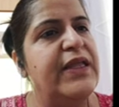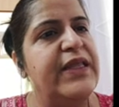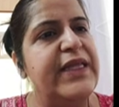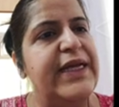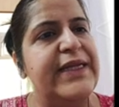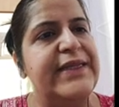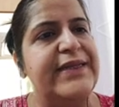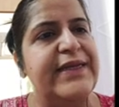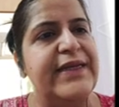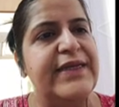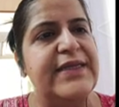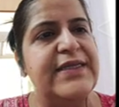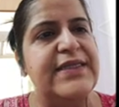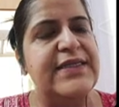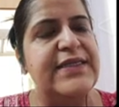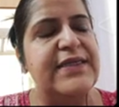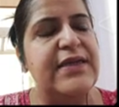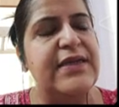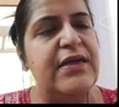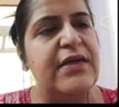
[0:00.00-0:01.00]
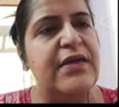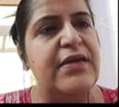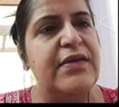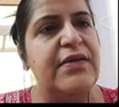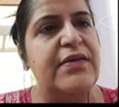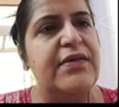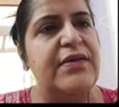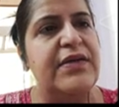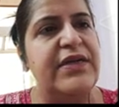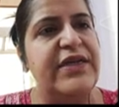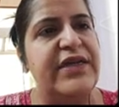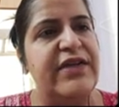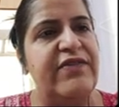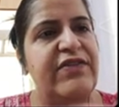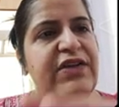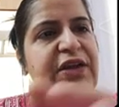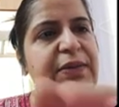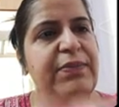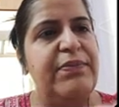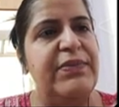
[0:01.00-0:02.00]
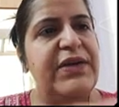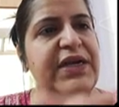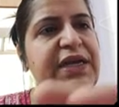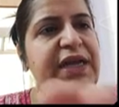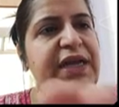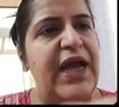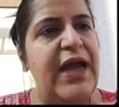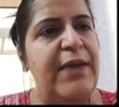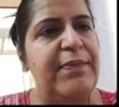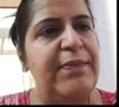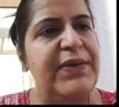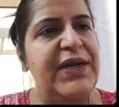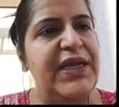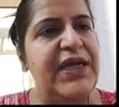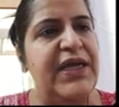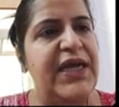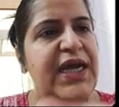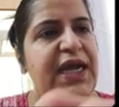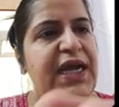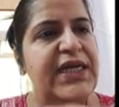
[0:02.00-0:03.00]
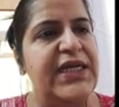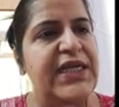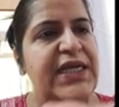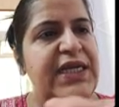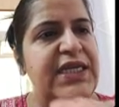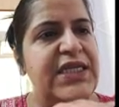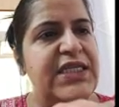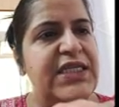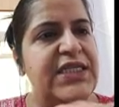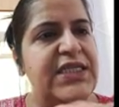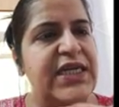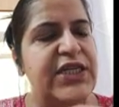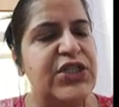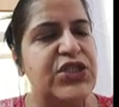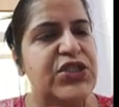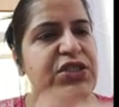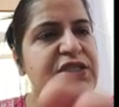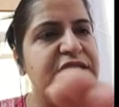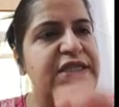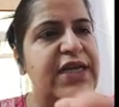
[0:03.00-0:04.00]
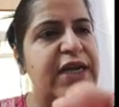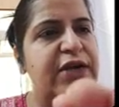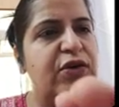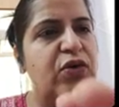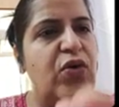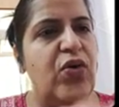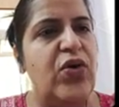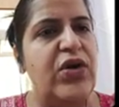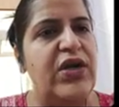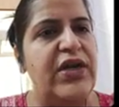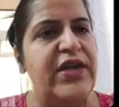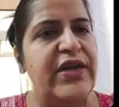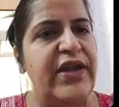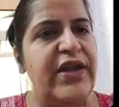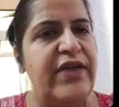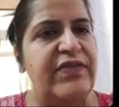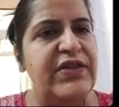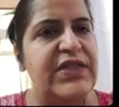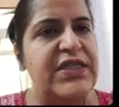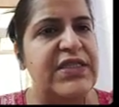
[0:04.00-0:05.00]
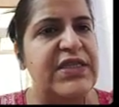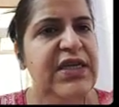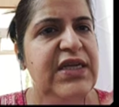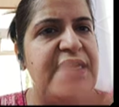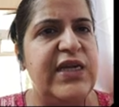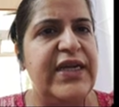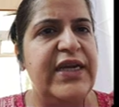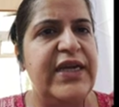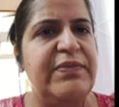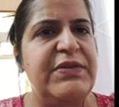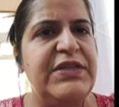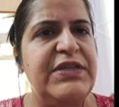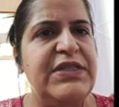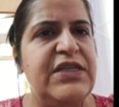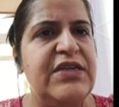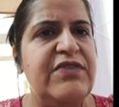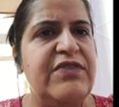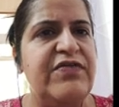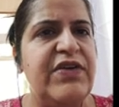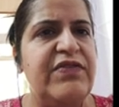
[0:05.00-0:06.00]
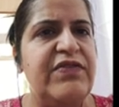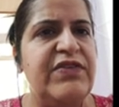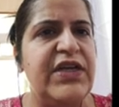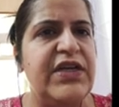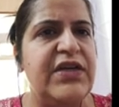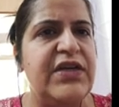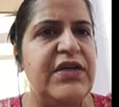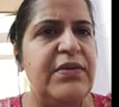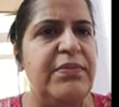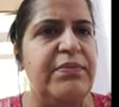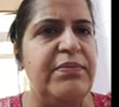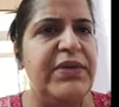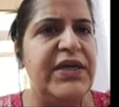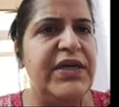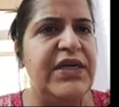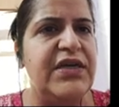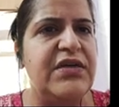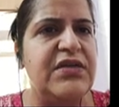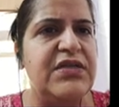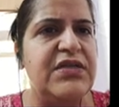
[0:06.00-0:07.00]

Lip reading: that there is development happening at each section at all levels. Let me see if I've taken a big